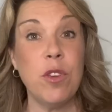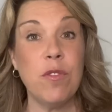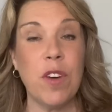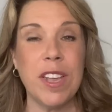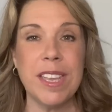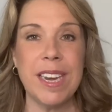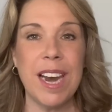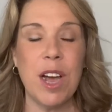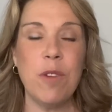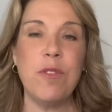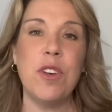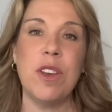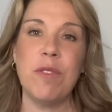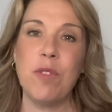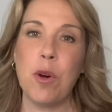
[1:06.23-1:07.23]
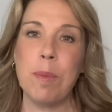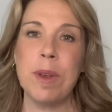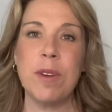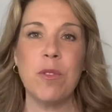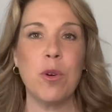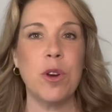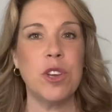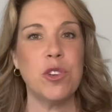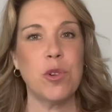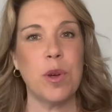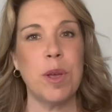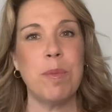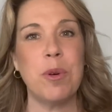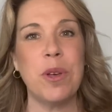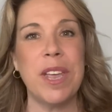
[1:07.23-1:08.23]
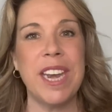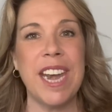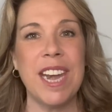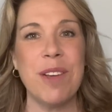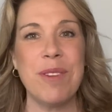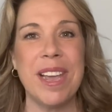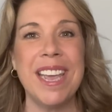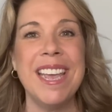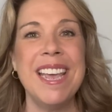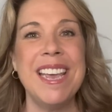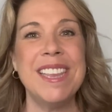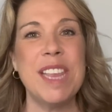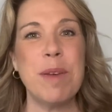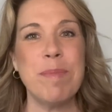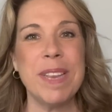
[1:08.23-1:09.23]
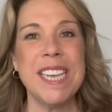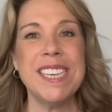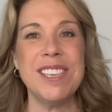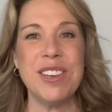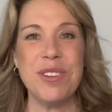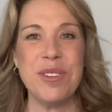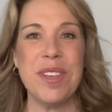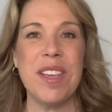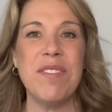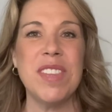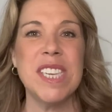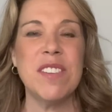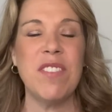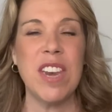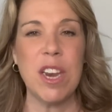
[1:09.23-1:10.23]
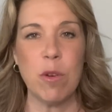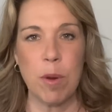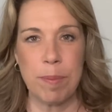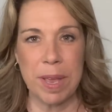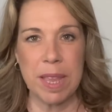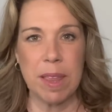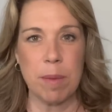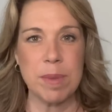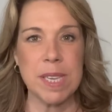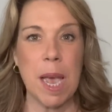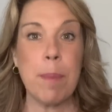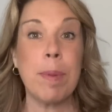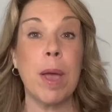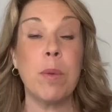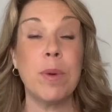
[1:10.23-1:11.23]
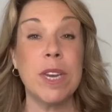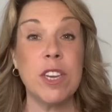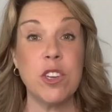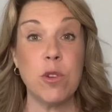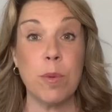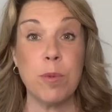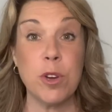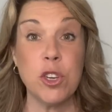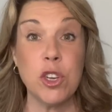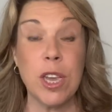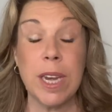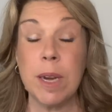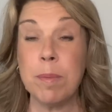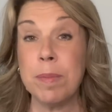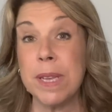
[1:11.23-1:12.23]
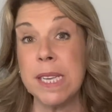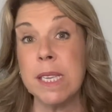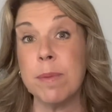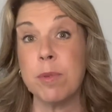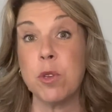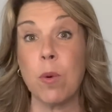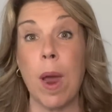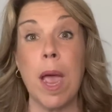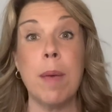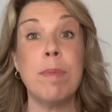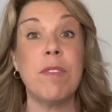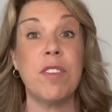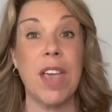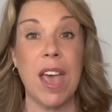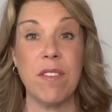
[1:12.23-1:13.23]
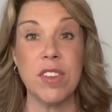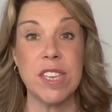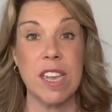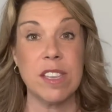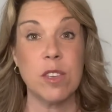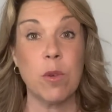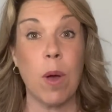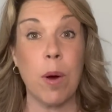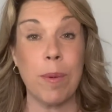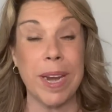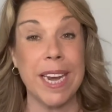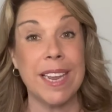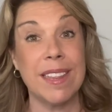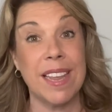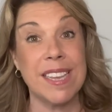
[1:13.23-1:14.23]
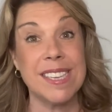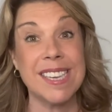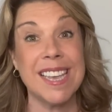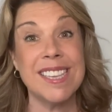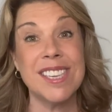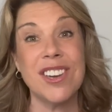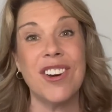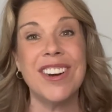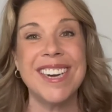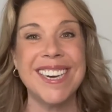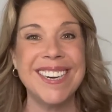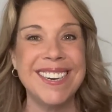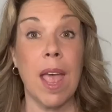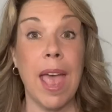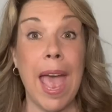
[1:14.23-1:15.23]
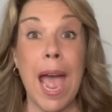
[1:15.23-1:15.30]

find it helpful, informative, or enjoyable in any way, then please do give this video a big thumbs up. I really do appreciate it. And please subscribe if you haven't done so already. Let's get started.